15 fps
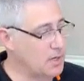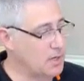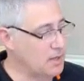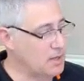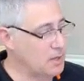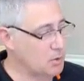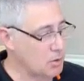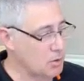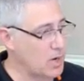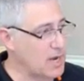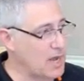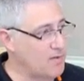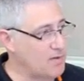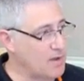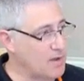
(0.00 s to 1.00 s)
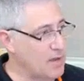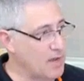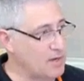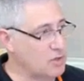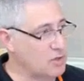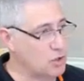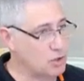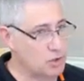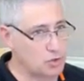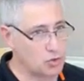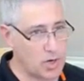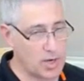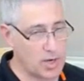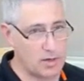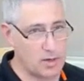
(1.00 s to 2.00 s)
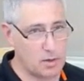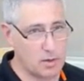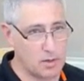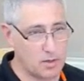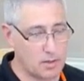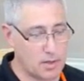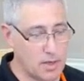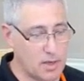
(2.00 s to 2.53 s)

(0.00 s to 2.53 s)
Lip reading: and they were quite heavy. And to try and